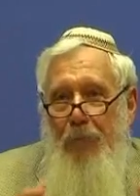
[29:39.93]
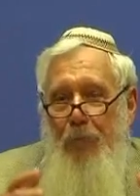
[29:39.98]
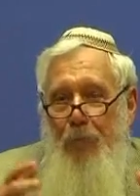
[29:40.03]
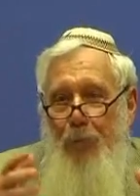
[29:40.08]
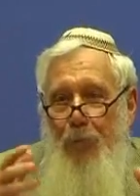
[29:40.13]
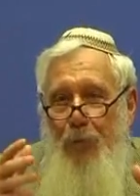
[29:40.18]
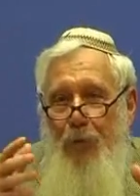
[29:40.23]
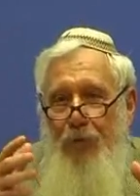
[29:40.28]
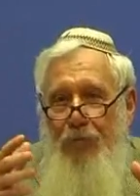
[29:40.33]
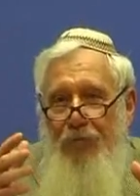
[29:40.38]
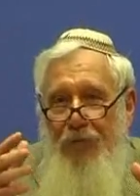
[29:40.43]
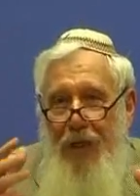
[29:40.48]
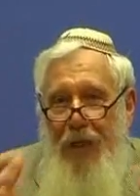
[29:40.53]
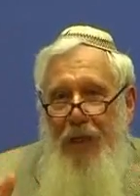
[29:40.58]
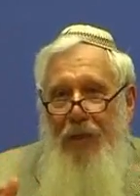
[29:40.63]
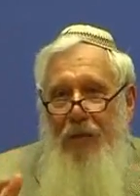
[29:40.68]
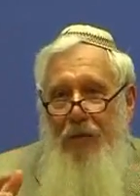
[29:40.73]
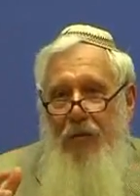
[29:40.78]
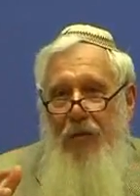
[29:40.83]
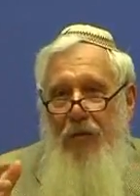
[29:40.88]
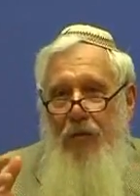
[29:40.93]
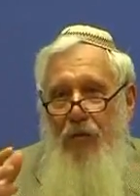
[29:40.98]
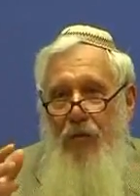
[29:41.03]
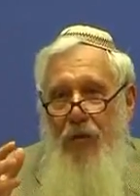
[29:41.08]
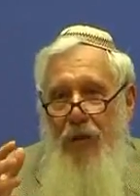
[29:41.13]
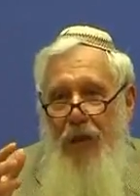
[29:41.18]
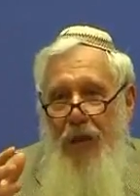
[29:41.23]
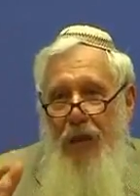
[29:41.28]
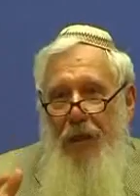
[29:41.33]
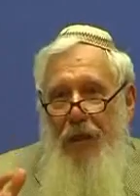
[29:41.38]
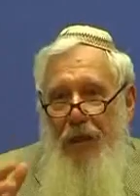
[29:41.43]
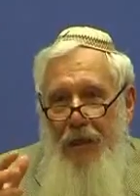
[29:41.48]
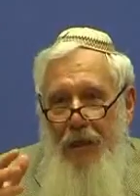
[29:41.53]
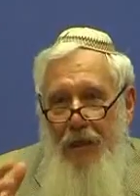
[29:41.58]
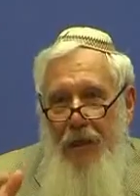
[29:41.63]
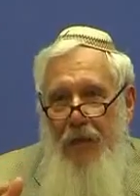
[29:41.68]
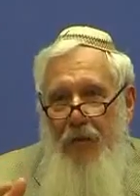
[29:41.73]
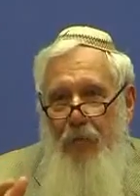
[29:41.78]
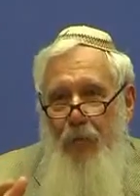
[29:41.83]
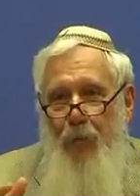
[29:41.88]
prevent your getting
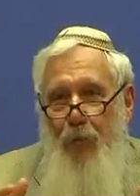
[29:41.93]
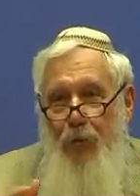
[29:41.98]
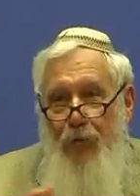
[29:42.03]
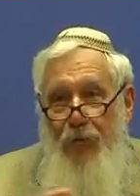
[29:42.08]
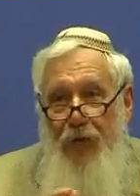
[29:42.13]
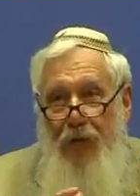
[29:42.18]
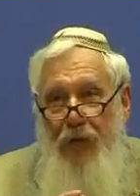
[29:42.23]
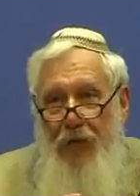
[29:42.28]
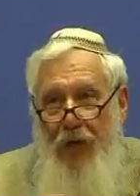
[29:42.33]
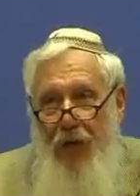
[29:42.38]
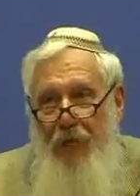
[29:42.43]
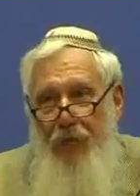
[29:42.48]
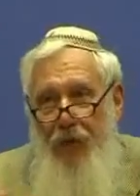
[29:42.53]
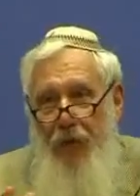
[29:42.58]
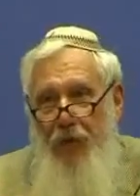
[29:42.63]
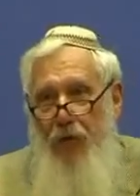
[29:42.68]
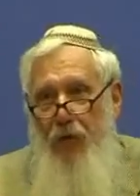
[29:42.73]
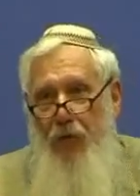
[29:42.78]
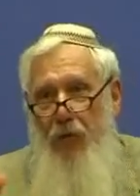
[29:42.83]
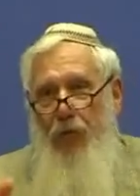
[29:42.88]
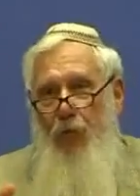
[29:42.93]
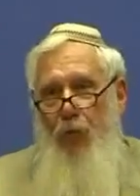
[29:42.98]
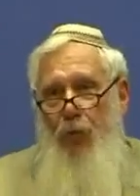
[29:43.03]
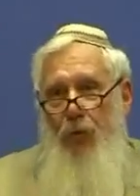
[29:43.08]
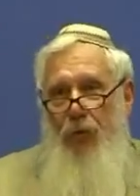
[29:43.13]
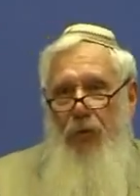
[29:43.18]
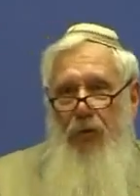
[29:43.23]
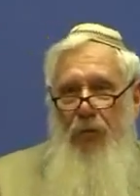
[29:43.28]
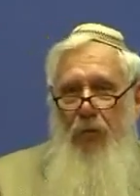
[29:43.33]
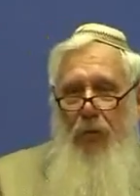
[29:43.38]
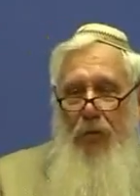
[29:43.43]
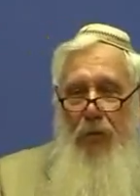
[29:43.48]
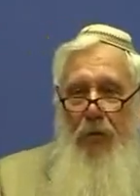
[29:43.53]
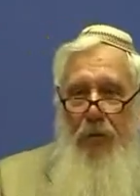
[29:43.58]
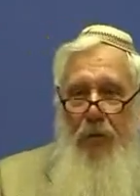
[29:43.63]
killed and prevent you having to go to war at all.